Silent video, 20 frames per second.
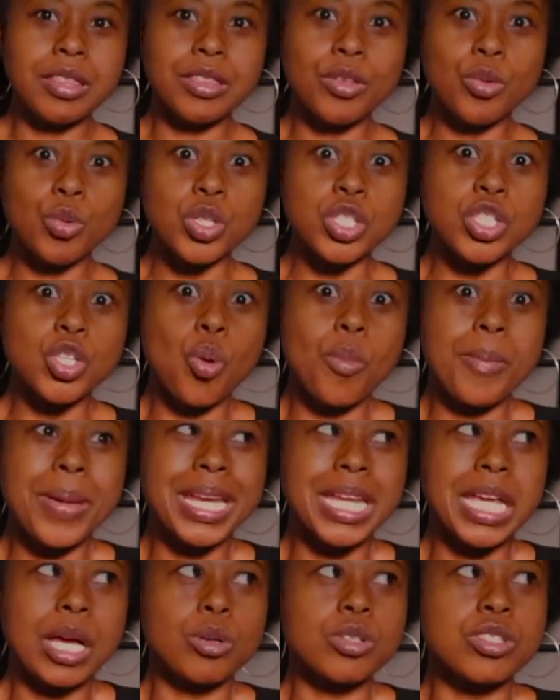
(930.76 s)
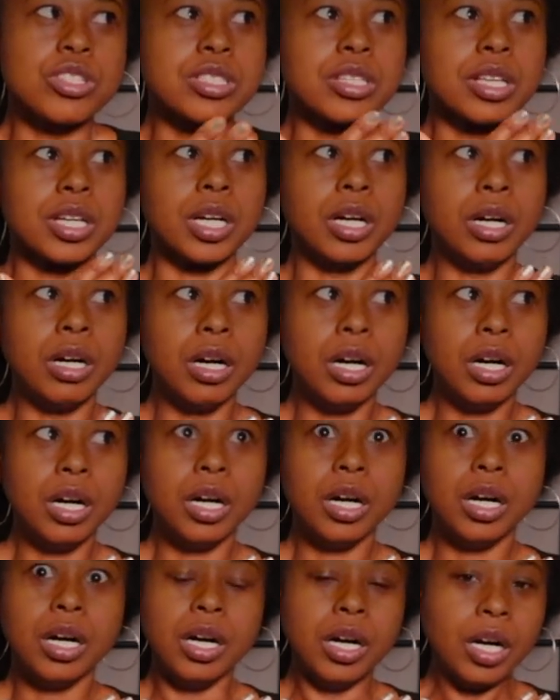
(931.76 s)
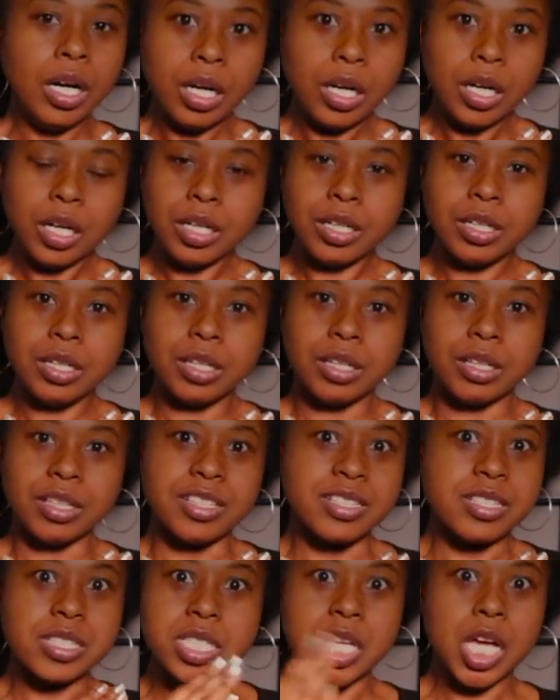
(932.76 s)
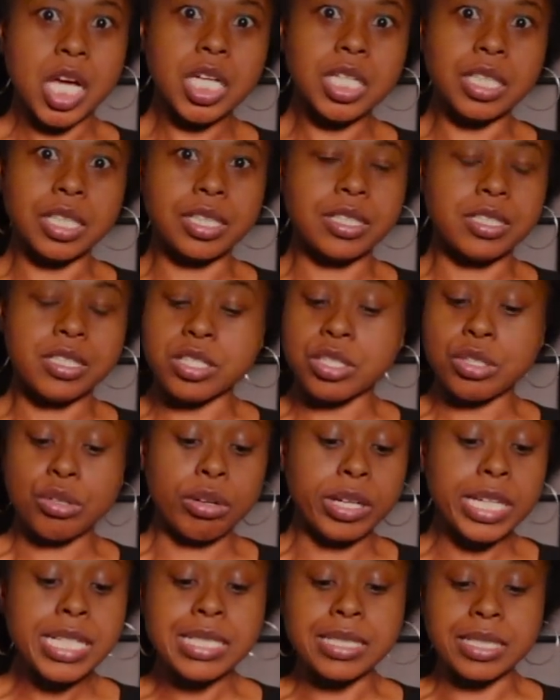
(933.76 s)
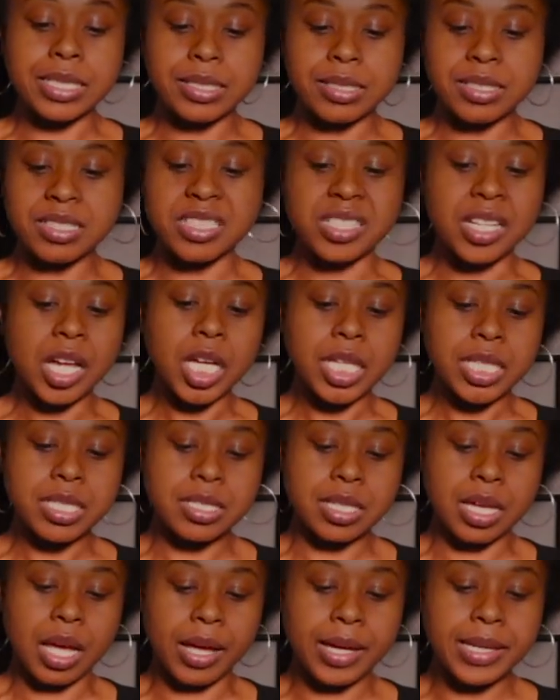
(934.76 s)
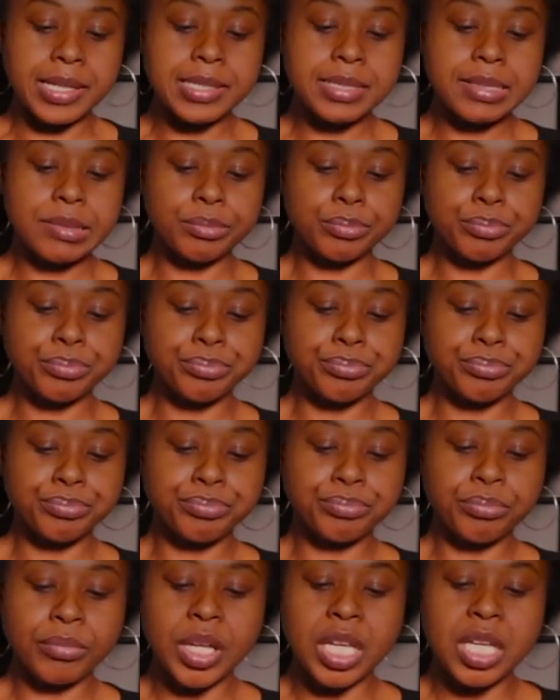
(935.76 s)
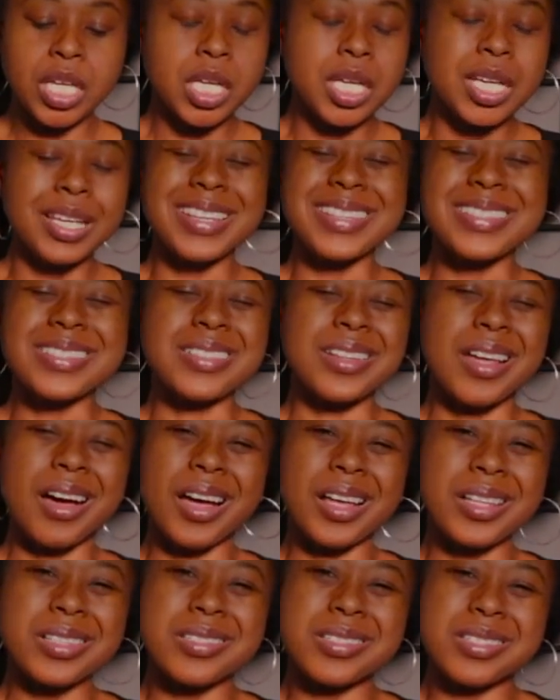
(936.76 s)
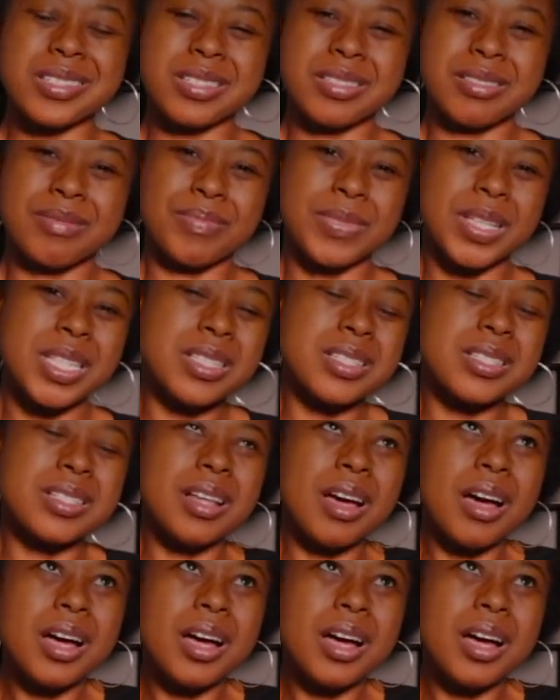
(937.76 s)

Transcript: were so many, I was just like, this is ugly, this is crazy. It's nuts, guys. It's nuts. It's